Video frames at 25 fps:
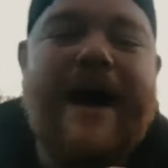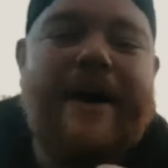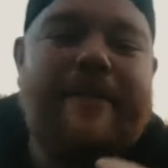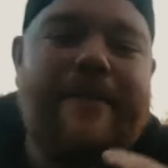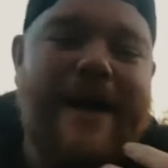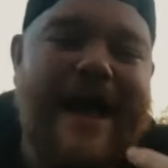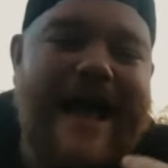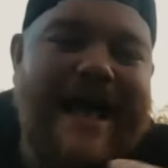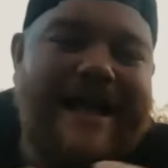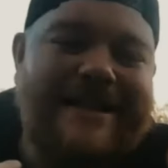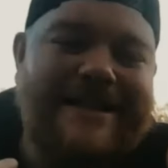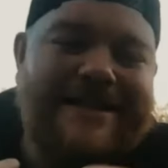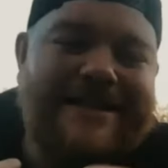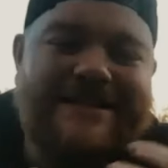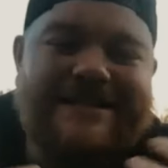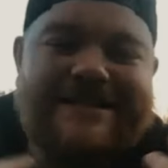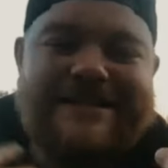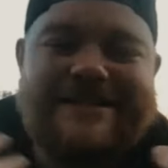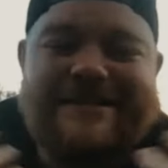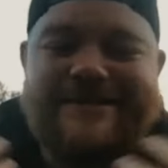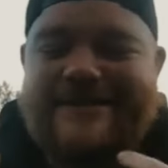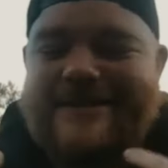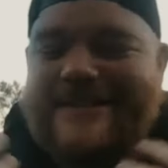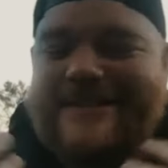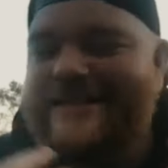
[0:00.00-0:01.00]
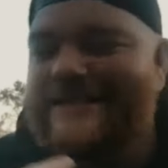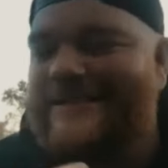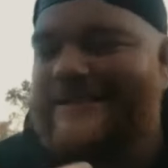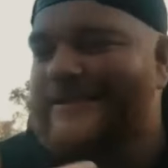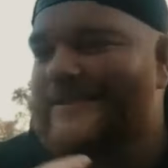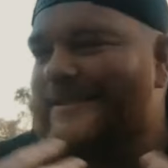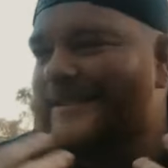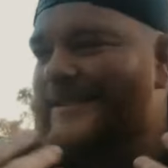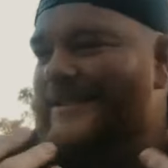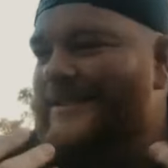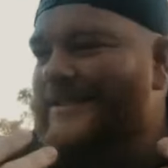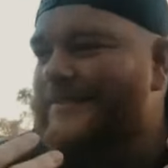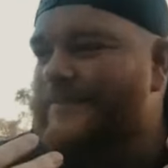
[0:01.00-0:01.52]
hop had this this
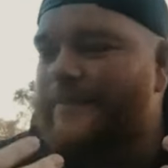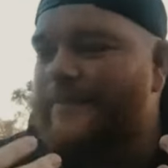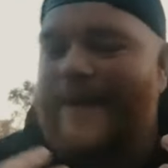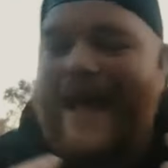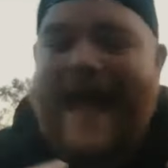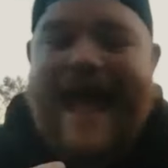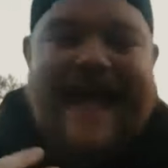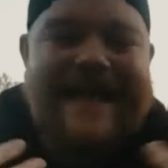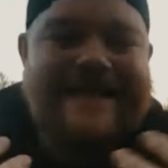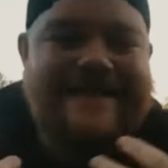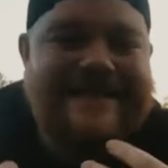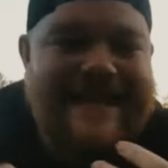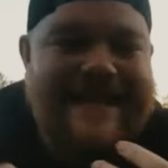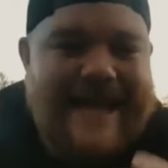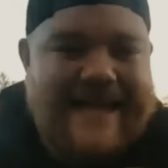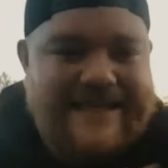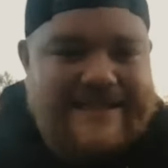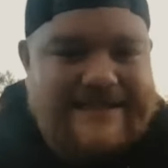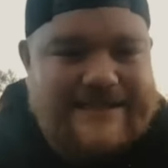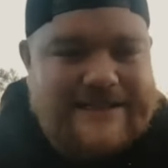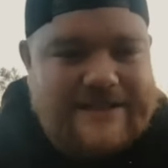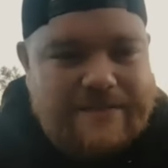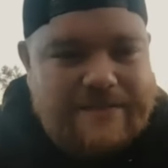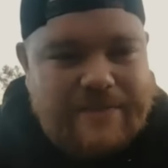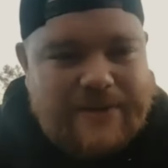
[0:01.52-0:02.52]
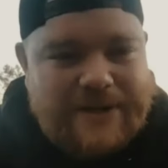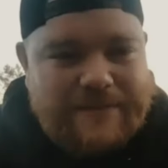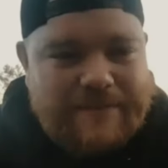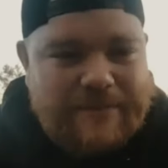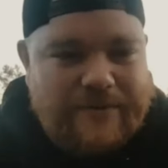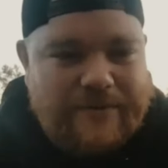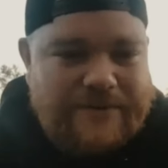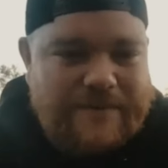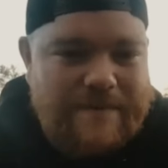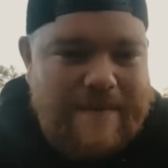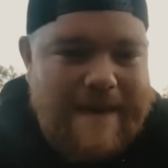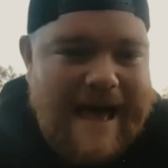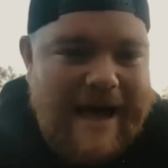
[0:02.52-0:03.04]
this bad taste in
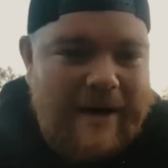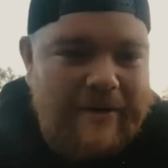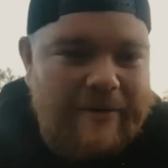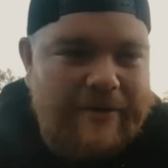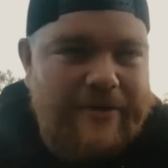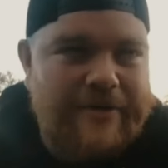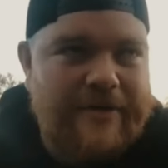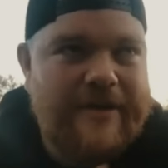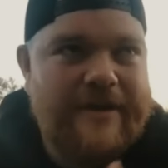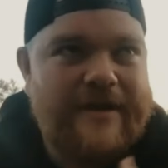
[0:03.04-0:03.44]
people's mouth,